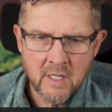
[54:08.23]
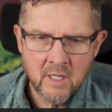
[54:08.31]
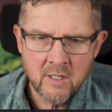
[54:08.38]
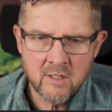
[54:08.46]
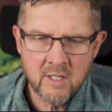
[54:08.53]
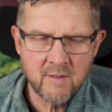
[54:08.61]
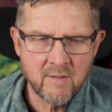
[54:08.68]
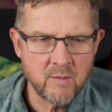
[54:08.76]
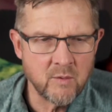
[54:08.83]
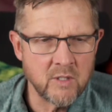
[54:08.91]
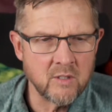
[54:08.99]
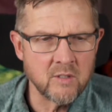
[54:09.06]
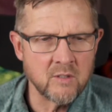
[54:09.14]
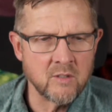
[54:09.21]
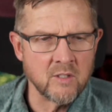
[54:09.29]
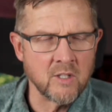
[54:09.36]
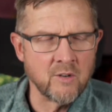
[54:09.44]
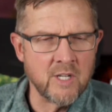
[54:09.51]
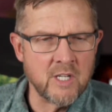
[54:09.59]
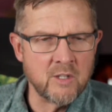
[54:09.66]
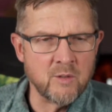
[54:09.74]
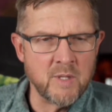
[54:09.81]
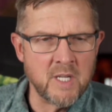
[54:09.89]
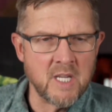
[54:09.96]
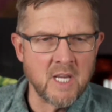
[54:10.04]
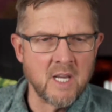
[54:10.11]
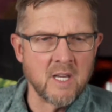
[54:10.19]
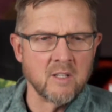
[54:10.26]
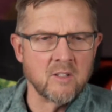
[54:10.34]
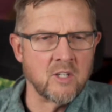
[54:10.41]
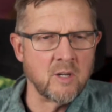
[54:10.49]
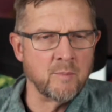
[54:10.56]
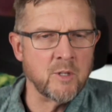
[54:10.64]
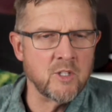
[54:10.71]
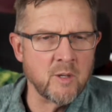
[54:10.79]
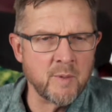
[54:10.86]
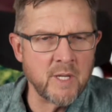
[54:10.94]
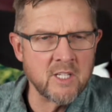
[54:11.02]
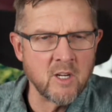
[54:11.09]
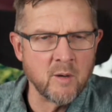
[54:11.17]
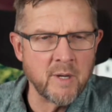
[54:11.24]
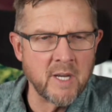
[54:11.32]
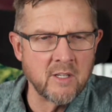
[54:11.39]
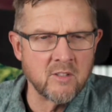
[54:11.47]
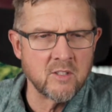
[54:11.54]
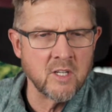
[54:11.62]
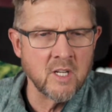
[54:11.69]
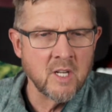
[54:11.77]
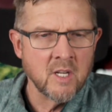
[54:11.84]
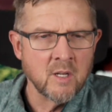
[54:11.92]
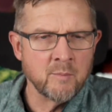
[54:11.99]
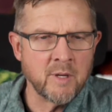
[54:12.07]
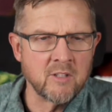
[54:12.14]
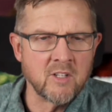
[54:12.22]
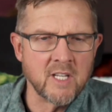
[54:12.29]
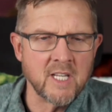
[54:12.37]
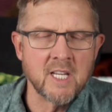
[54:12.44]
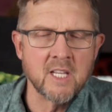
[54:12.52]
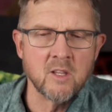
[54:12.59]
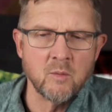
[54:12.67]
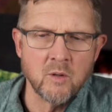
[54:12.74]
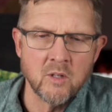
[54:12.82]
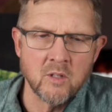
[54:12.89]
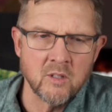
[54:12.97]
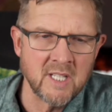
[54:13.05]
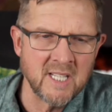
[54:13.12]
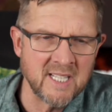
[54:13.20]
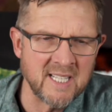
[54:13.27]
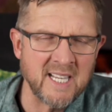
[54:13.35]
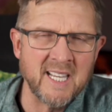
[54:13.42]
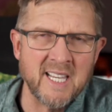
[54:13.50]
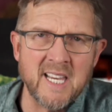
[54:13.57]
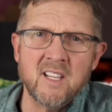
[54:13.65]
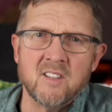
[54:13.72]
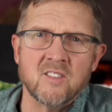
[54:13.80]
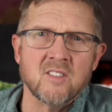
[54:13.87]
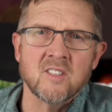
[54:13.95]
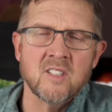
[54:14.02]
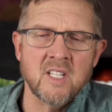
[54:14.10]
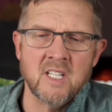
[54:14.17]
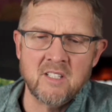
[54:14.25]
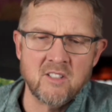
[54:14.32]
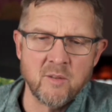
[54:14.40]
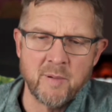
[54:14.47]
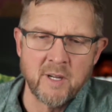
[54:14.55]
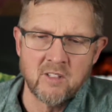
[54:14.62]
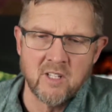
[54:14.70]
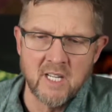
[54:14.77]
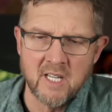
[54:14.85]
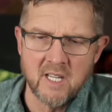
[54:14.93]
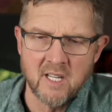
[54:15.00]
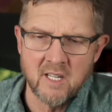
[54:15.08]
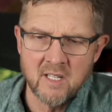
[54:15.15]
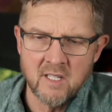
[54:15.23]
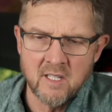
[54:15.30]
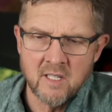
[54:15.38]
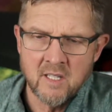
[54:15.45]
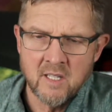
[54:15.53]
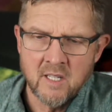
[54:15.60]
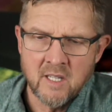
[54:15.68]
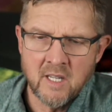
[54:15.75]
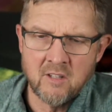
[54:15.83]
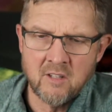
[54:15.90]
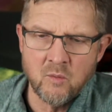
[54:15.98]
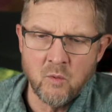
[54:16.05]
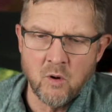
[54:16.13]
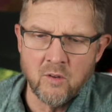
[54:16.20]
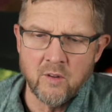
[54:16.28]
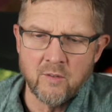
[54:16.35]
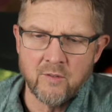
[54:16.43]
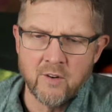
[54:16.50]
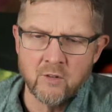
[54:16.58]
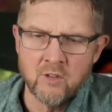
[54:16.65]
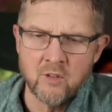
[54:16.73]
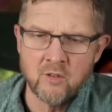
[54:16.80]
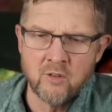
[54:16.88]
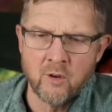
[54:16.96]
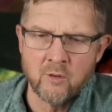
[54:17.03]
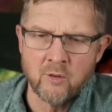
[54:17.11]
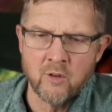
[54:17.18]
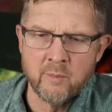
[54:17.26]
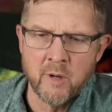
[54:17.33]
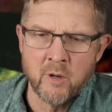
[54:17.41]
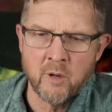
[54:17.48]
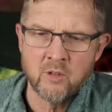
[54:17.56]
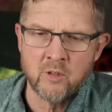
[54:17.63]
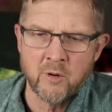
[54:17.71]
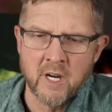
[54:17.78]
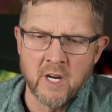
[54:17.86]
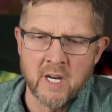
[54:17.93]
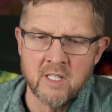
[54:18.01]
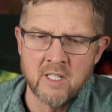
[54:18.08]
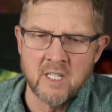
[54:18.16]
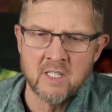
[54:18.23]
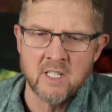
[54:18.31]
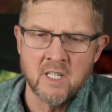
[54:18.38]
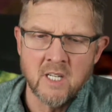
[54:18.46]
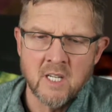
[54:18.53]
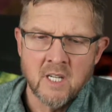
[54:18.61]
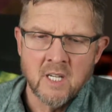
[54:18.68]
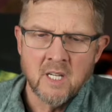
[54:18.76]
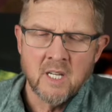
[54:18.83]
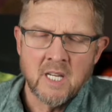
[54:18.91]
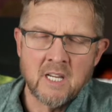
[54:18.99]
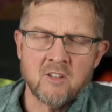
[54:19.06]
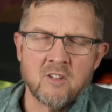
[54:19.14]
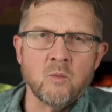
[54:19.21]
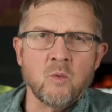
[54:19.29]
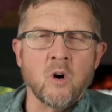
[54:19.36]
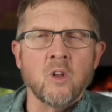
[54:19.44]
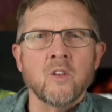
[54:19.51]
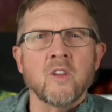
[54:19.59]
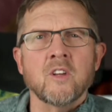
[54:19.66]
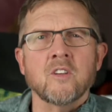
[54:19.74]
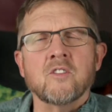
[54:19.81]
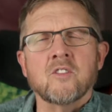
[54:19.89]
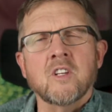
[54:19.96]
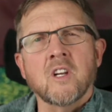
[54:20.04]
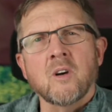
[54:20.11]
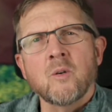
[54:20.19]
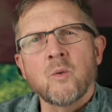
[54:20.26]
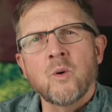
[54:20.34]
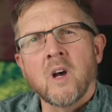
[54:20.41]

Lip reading: David Wilson agrees with me. Yeah, Championship is our best league in the world. It is. It is the best league. It's the one that throws up the most surprises. It's the one that's, you know,